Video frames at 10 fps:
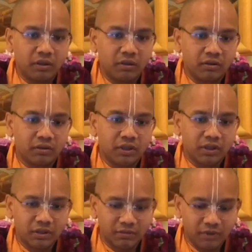So these
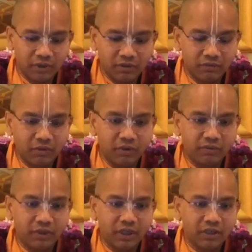are the words of
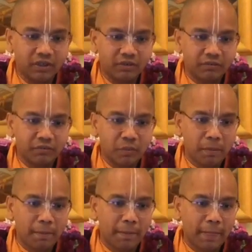glorification
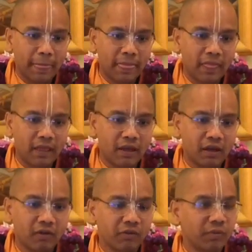
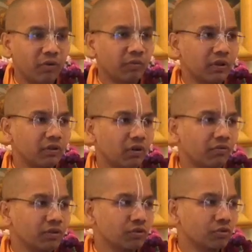our Prabhupada
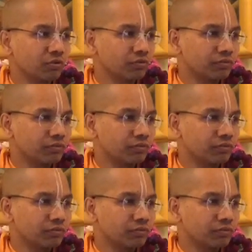offers to